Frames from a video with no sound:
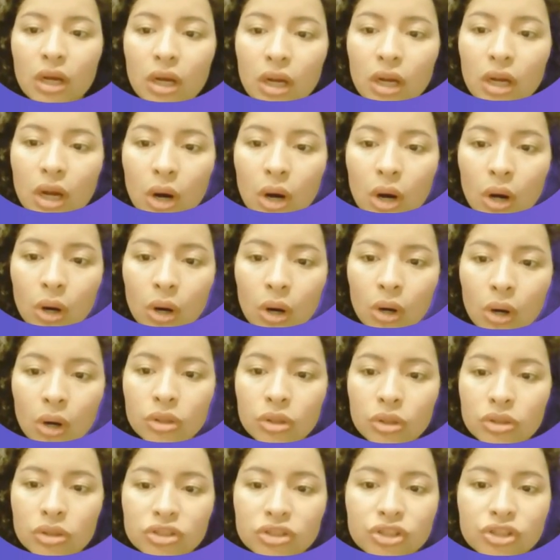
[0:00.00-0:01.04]
or
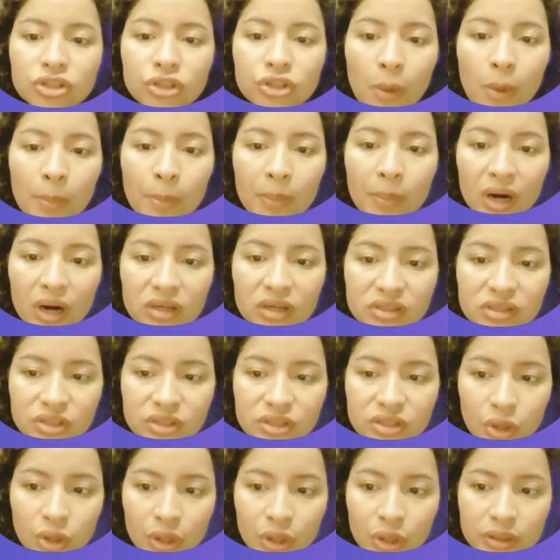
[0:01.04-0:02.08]
Chopard's
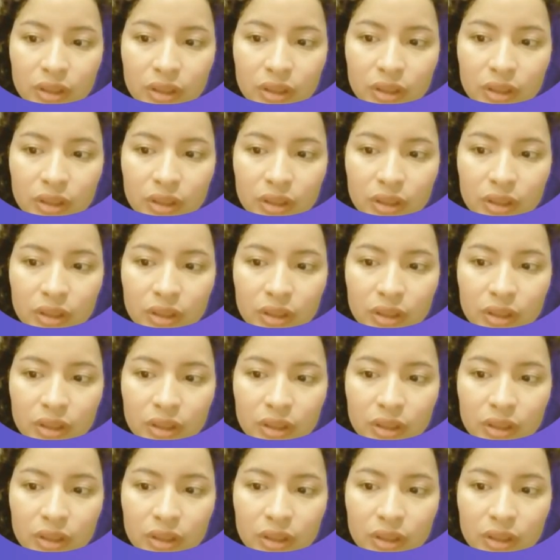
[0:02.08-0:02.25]
joint